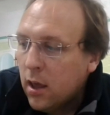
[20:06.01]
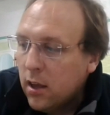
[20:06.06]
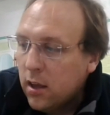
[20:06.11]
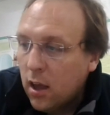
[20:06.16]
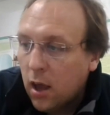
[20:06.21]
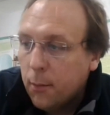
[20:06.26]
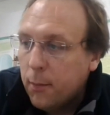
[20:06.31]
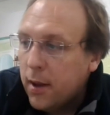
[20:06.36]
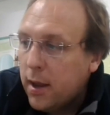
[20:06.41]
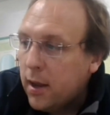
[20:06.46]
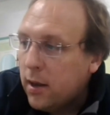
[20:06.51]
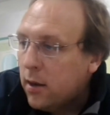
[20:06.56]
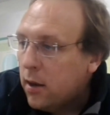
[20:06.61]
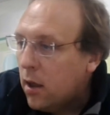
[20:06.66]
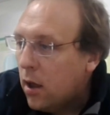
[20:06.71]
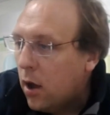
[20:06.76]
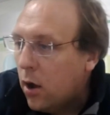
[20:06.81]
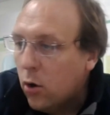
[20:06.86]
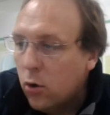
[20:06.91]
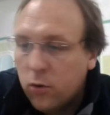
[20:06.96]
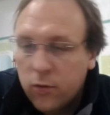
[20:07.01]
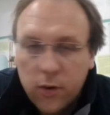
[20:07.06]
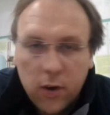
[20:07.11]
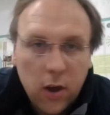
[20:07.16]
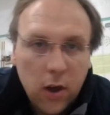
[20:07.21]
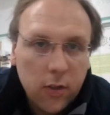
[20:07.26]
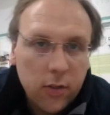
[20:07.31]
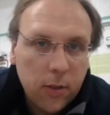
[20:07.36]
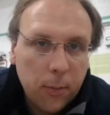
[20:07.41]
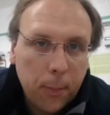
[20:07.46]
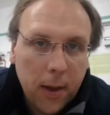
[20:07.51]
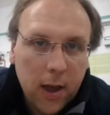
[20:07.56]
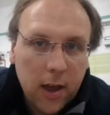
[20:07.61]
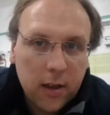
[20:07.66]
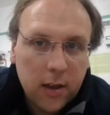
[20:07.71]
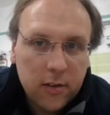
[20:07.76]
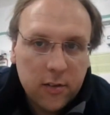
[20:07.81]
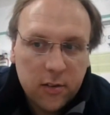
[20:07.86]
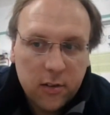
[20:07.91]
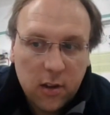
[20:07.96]
come in over the
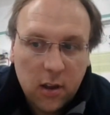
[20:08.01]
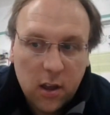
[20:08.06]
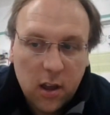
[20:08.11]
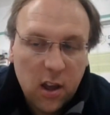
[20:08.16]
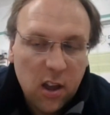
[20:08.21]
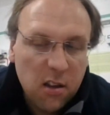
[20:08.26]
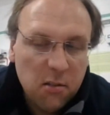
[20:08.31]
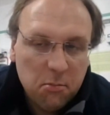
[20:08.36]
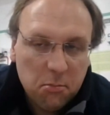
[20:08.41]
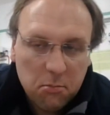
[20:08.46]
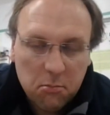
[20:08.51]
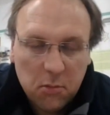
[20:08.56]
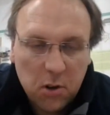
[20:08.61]
past sort